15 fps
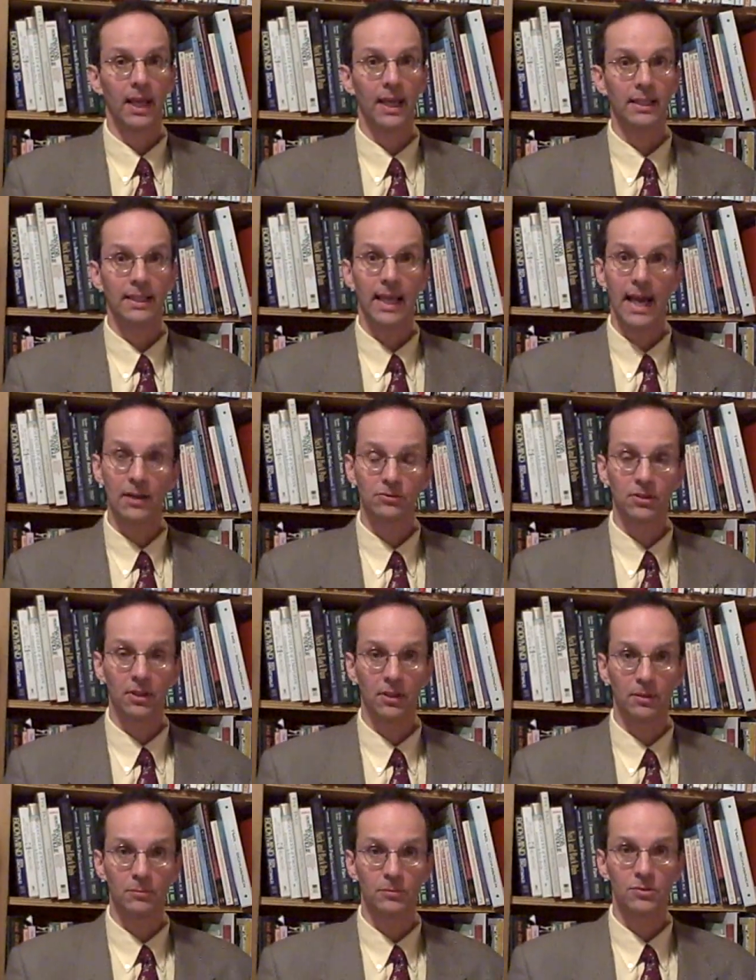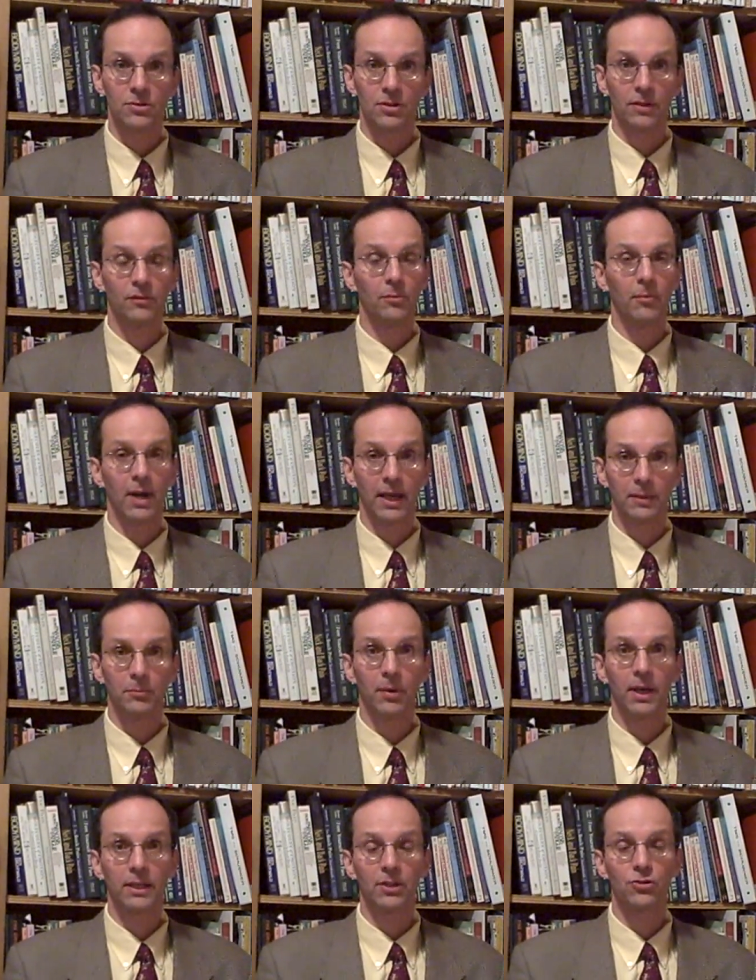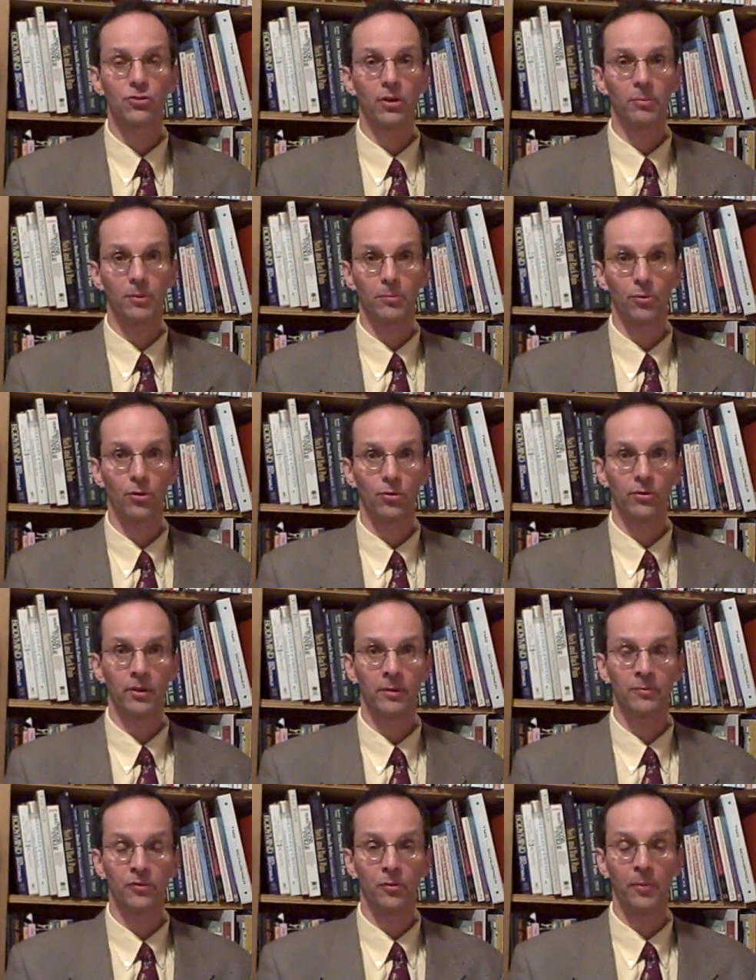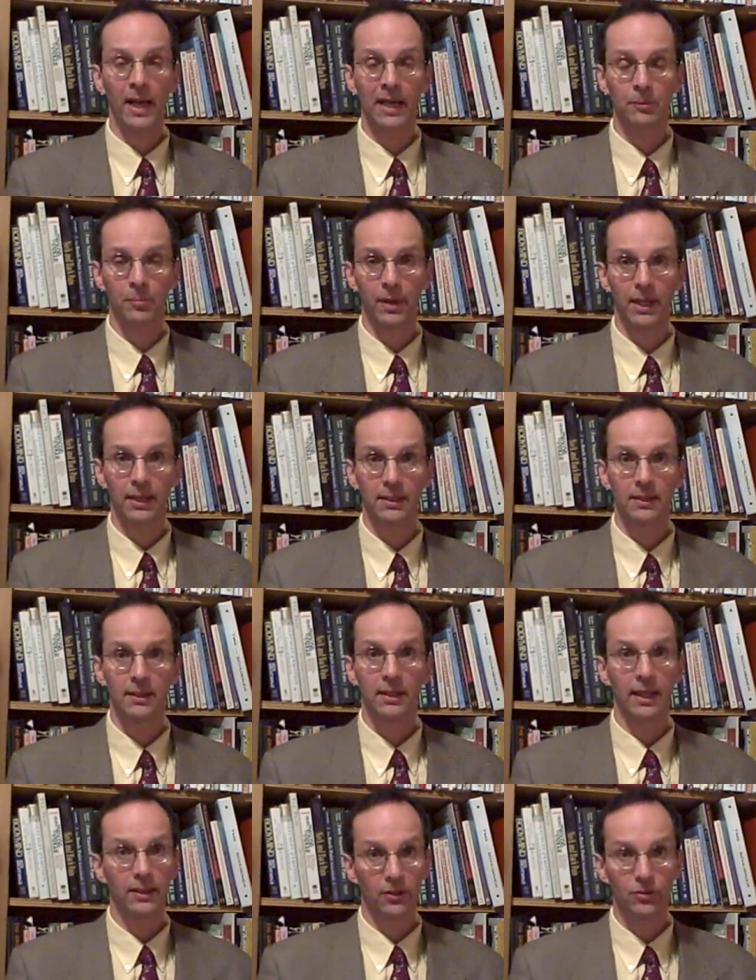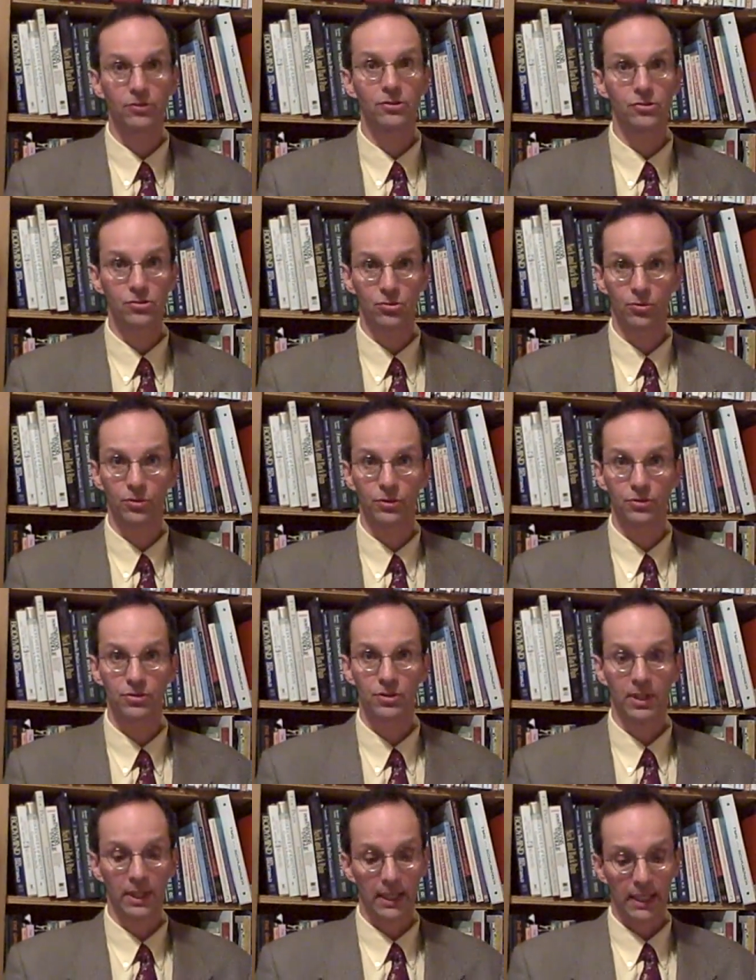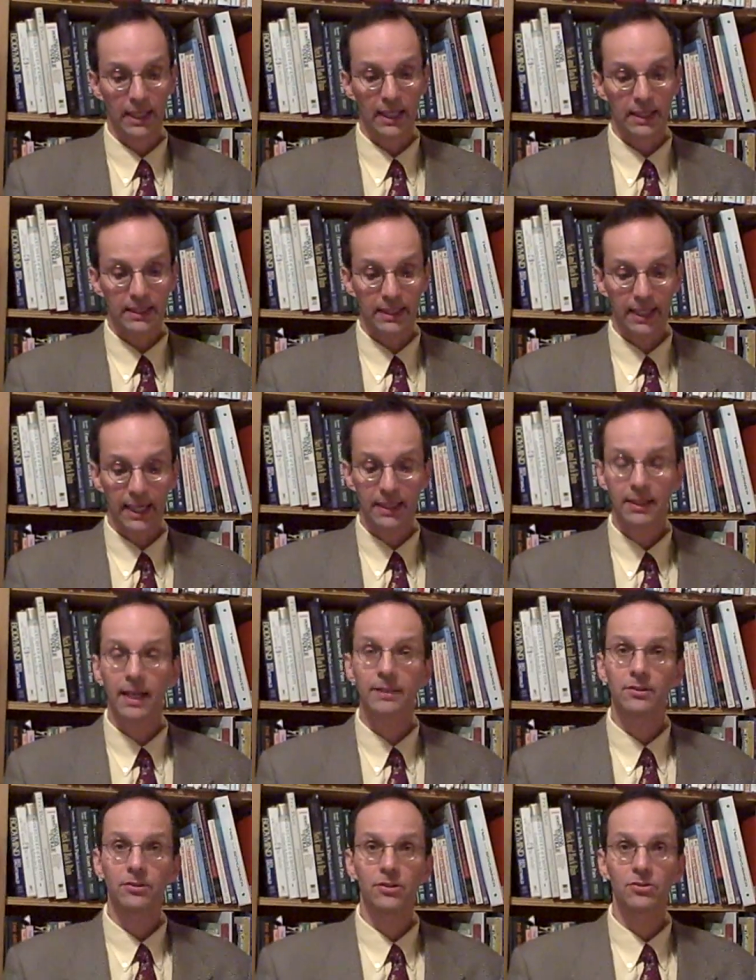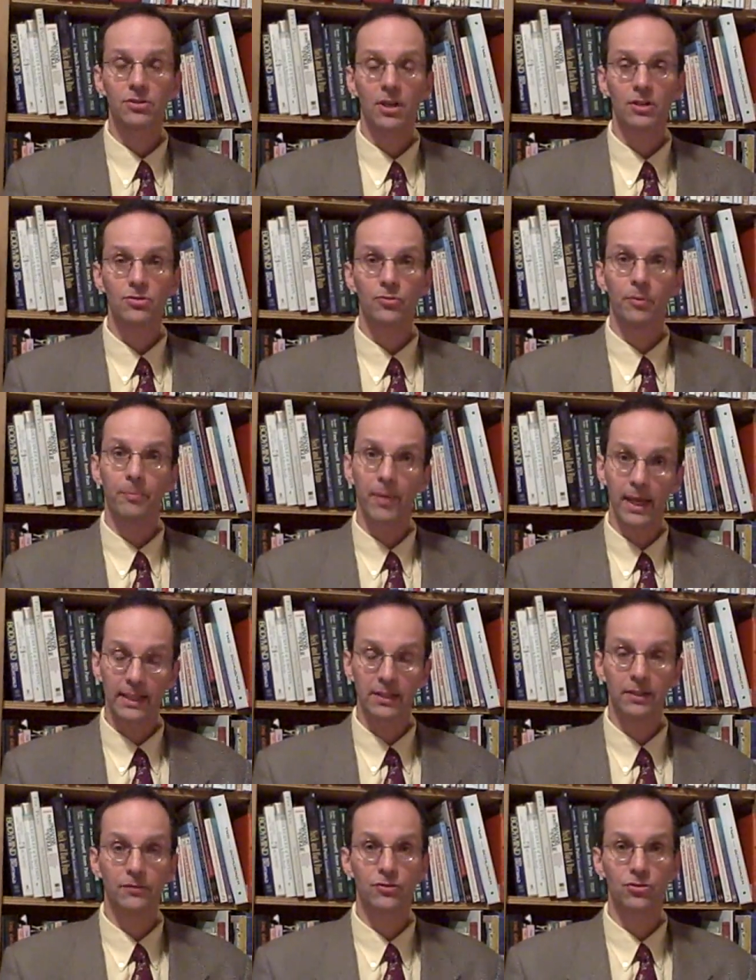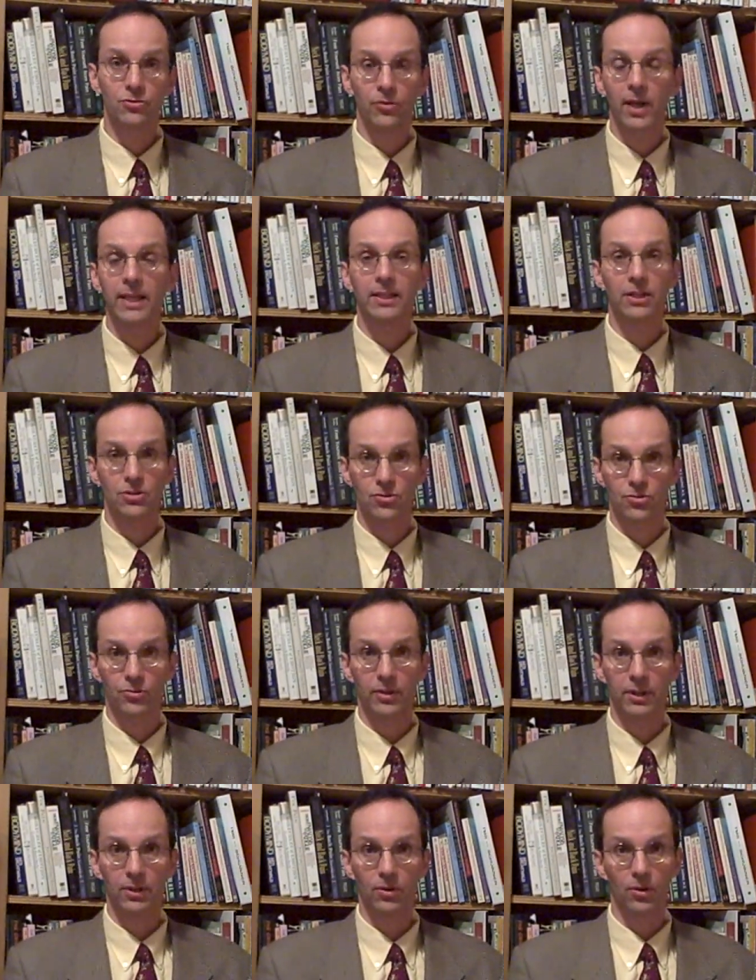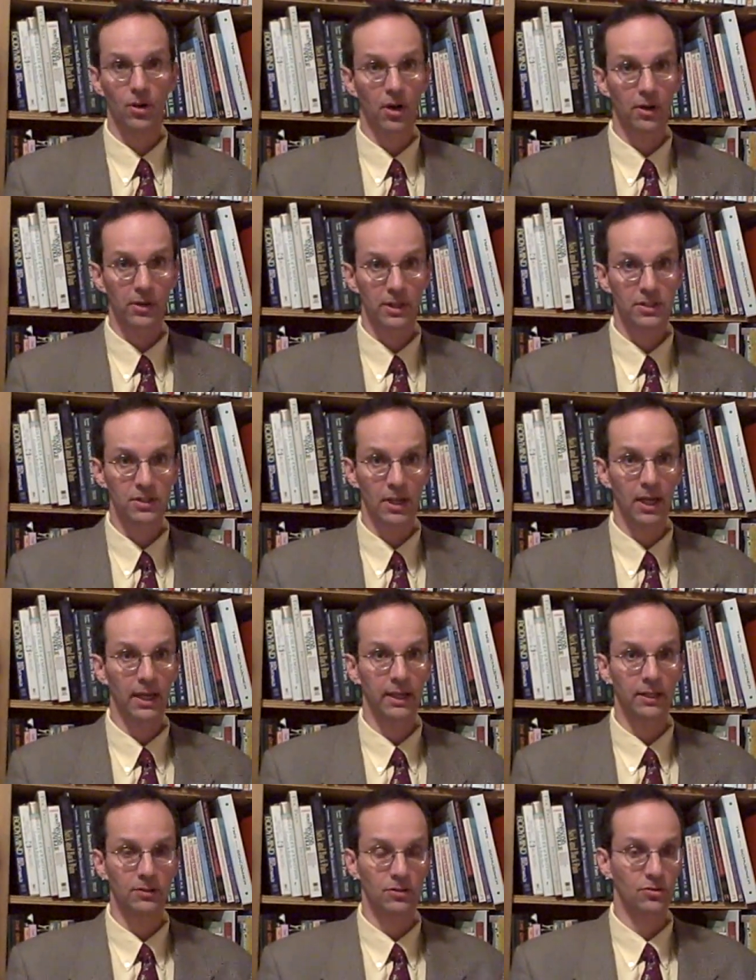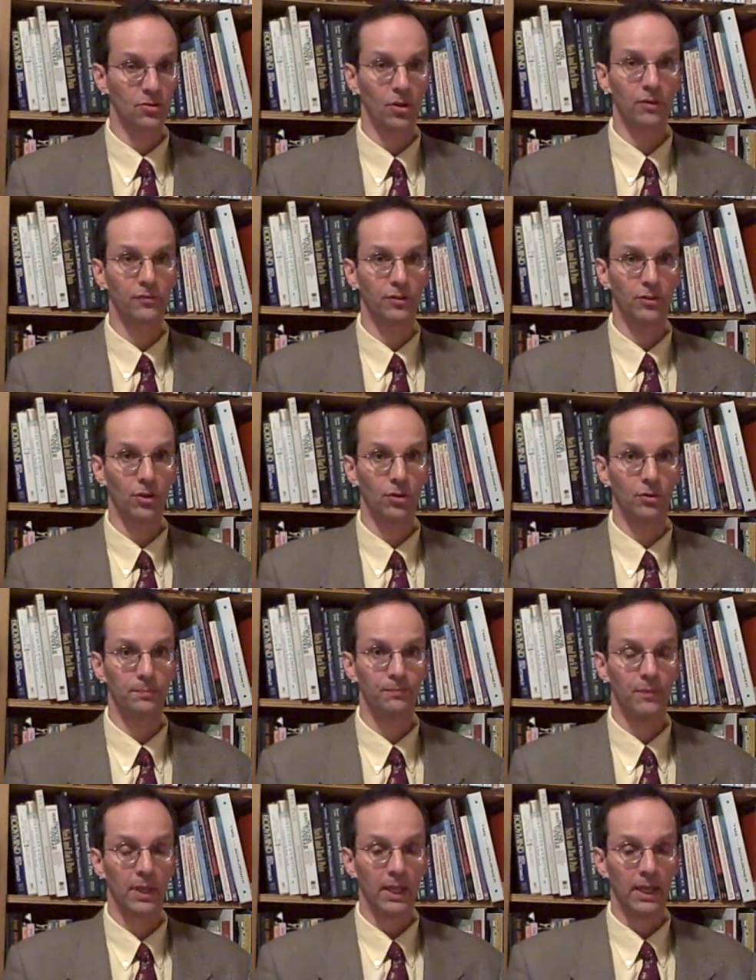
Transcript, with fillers: and the outcomes of a mind-body treatment program for back pain and other disorders. Today I'd like to discuss repetitive strain injury, or R S I as it's often known.